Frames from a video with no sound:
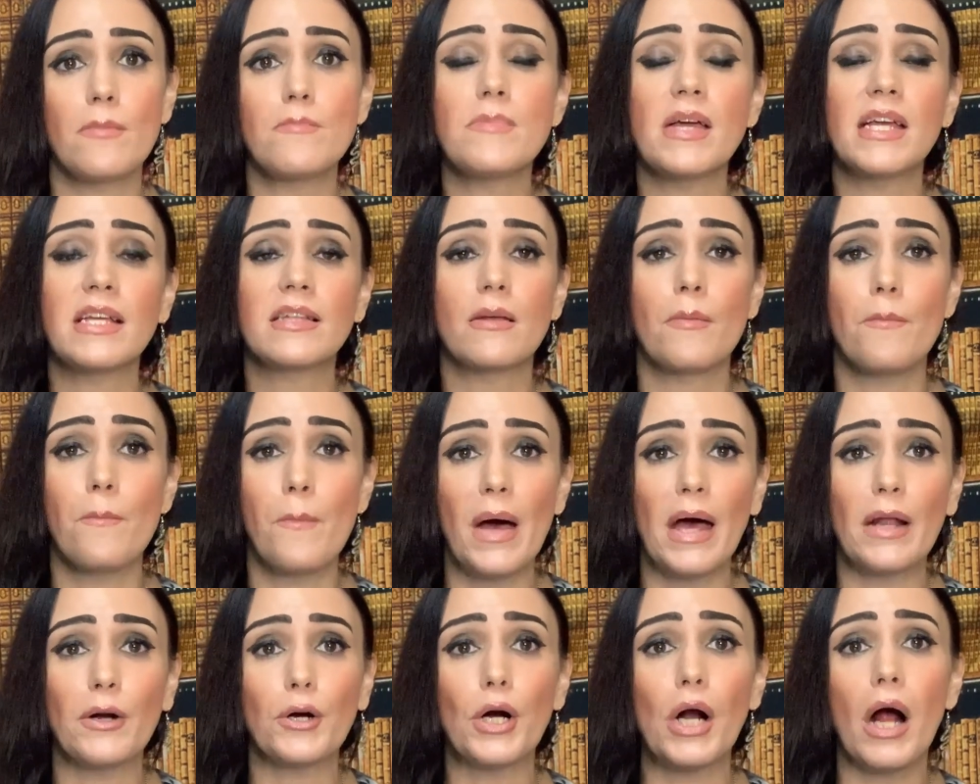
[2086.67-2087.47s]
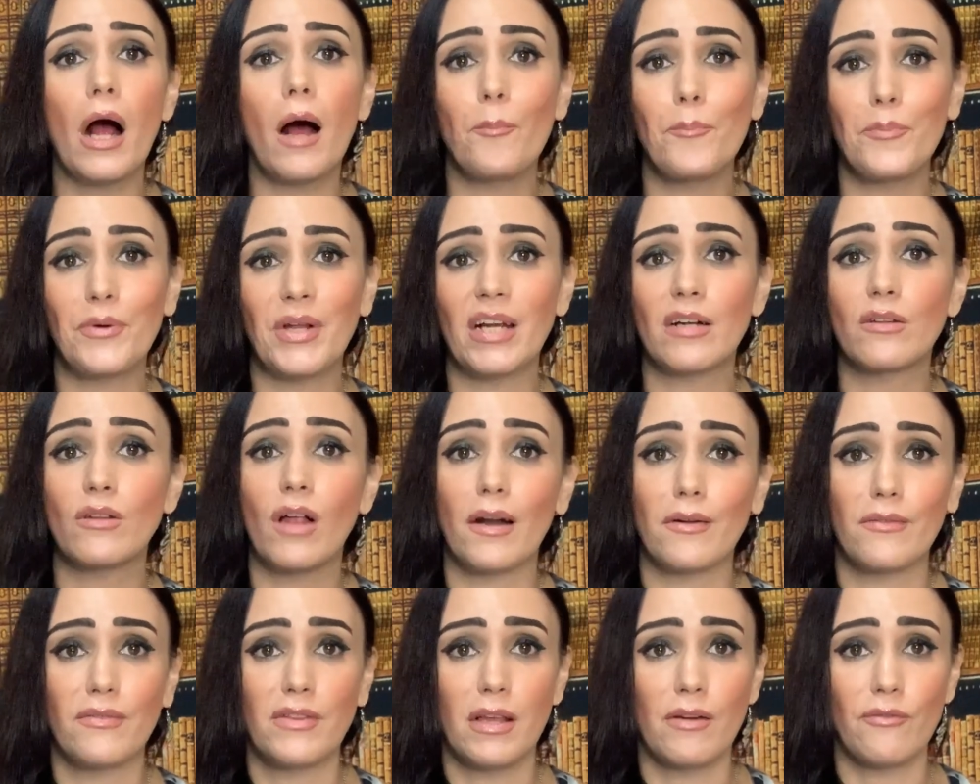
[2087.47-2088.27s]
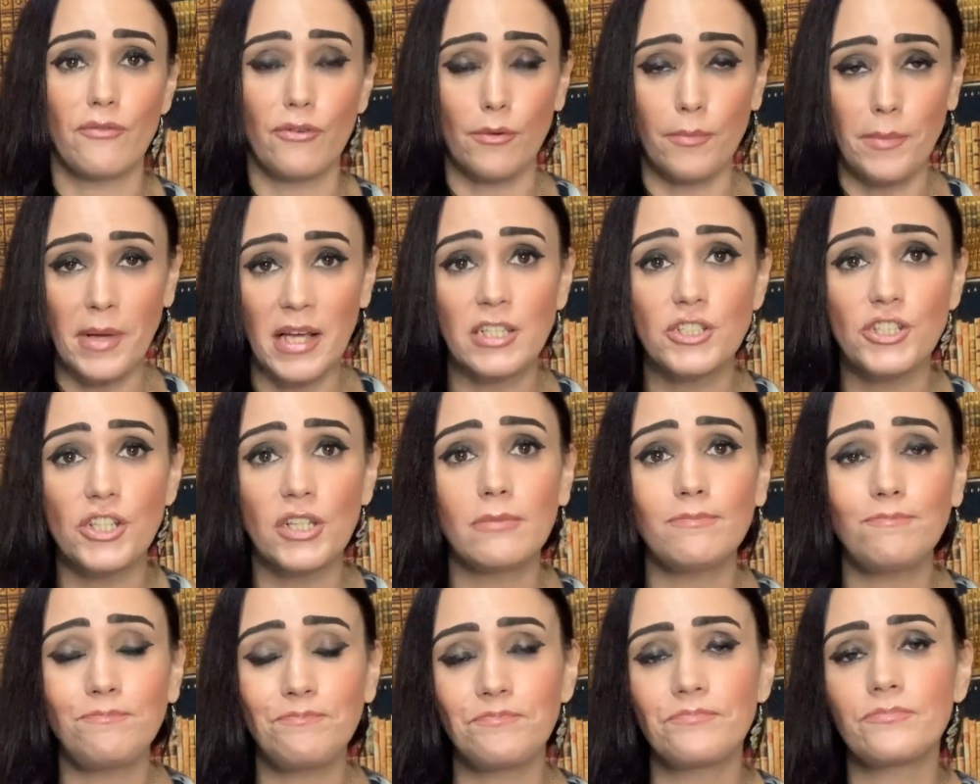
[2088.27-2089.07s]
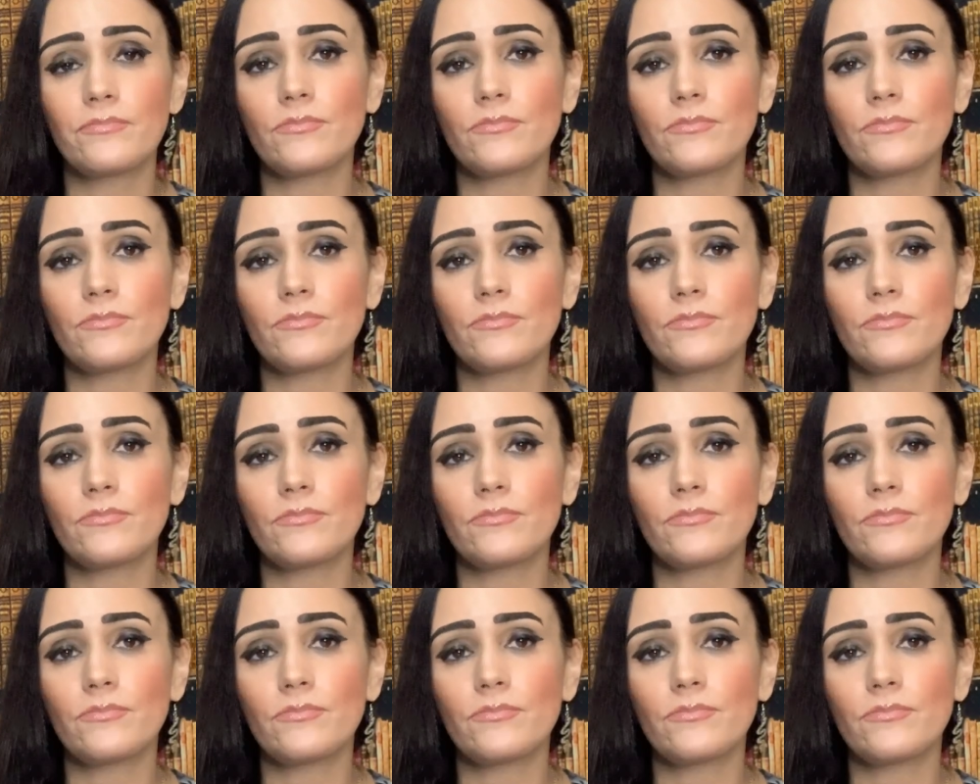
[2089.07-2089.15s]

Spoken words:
make them better, update a lot of the information.